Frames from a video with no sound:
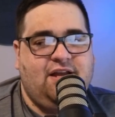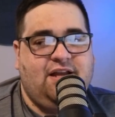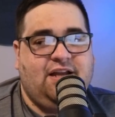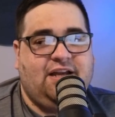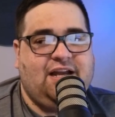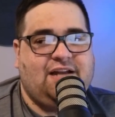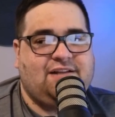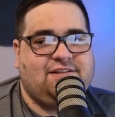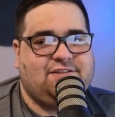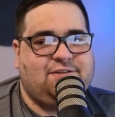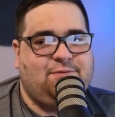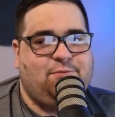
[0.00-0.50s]

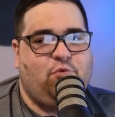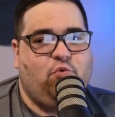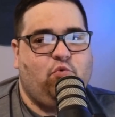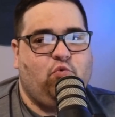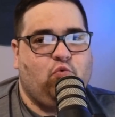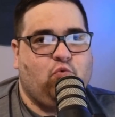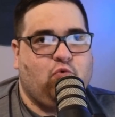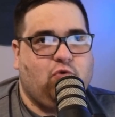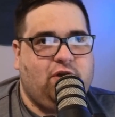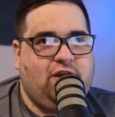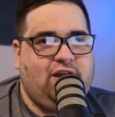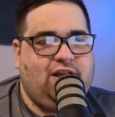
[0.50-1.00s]
Got some
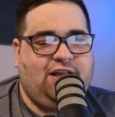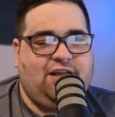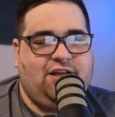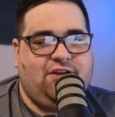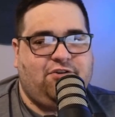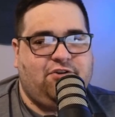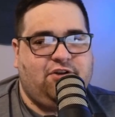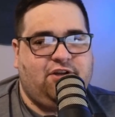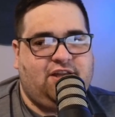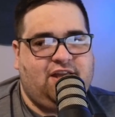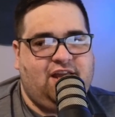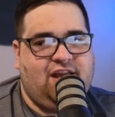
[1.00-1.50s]
really
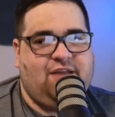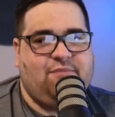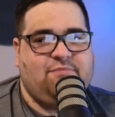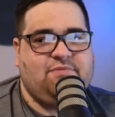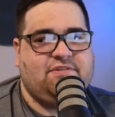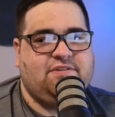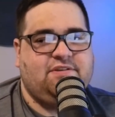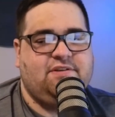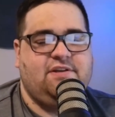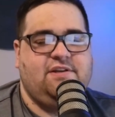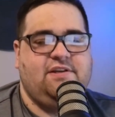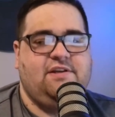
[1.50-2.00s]
good games.